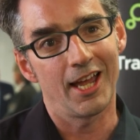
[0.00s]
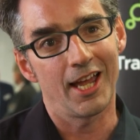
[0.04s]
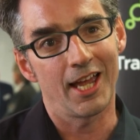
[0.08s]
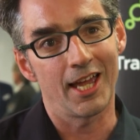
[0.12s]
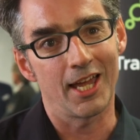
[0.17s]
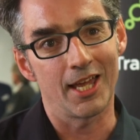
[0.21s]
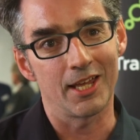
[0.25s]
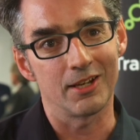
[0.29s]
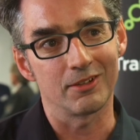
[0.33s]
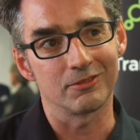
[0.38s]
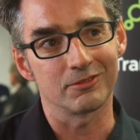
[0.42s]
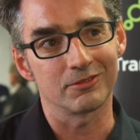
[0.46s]

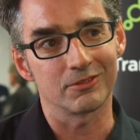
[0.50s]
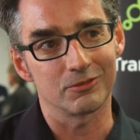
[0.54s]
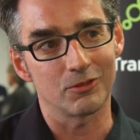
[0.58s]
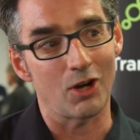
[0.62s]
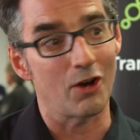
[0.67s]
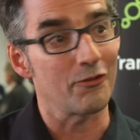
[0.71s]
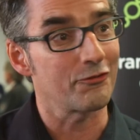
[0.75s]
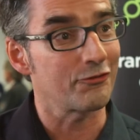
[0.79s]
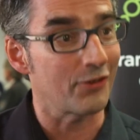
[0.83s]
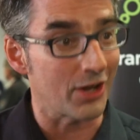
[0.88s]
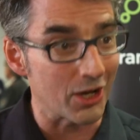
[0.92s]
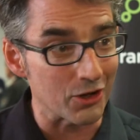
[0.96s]
and
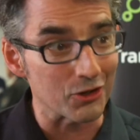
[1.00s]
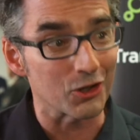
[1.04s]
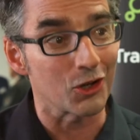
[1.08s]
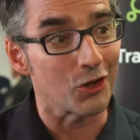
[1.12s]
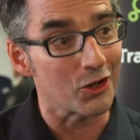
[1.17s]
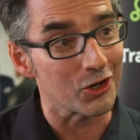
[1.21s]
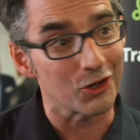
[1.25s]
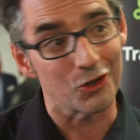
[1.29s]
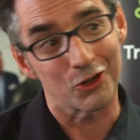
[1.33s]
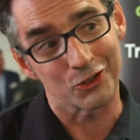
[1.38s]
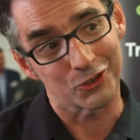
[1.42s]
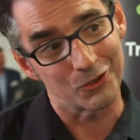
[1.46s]
I've failed a
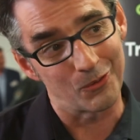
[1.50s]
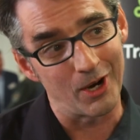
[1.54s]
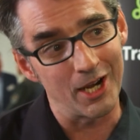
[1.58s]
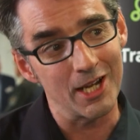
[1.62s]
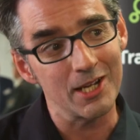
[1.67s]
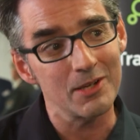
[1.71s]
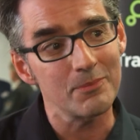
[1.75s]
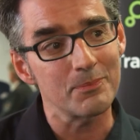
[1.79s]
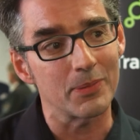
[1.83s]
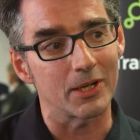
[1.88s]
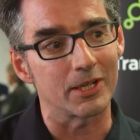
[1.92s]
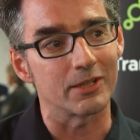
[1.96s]
lot along the
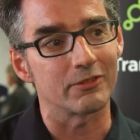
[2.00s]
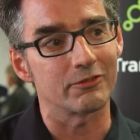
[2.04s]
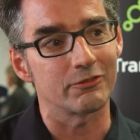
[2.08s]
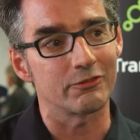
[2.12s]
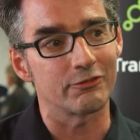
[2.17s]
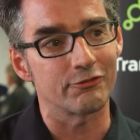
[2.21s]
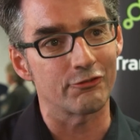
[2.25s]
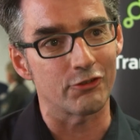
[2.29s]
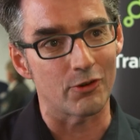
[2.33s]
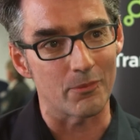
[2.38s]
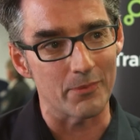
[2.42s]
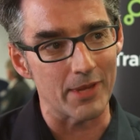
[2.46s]
way, but
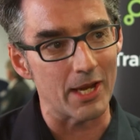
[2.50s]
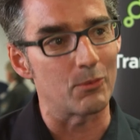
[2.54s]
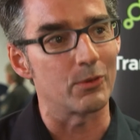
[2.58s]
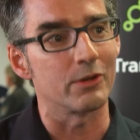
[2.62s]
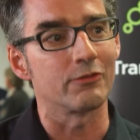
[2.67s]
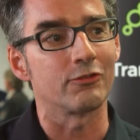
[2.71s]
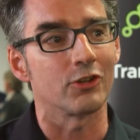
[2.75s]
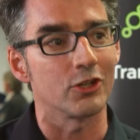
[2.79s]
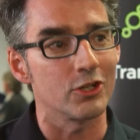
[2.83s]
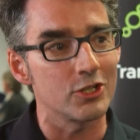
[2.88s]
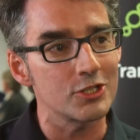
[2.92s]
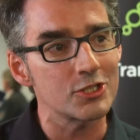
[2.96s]
from that
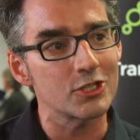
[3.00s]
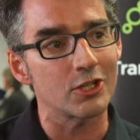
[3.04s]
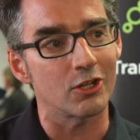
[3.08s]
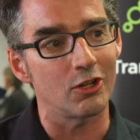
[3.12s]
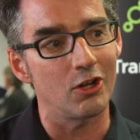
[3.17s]
we've learnt a